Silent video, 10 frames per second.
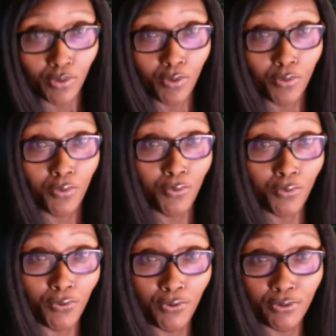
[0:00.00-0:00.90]
Whew,
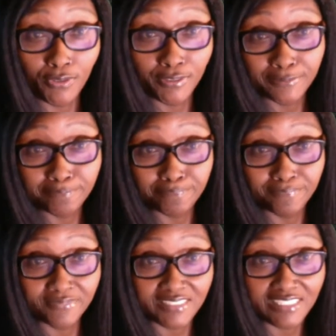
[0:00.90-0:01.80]

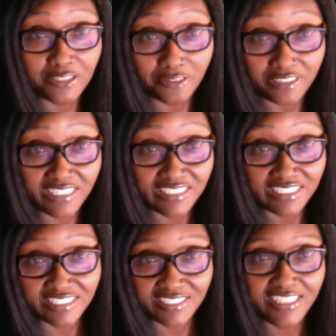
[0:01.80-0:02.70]

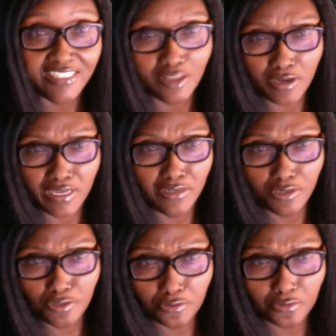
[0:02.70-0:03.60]
he thought he
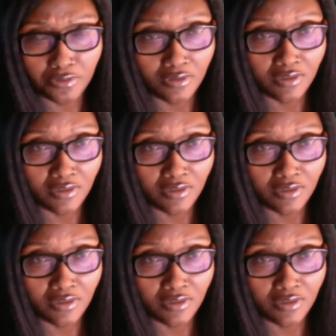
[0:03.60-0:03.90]
knew,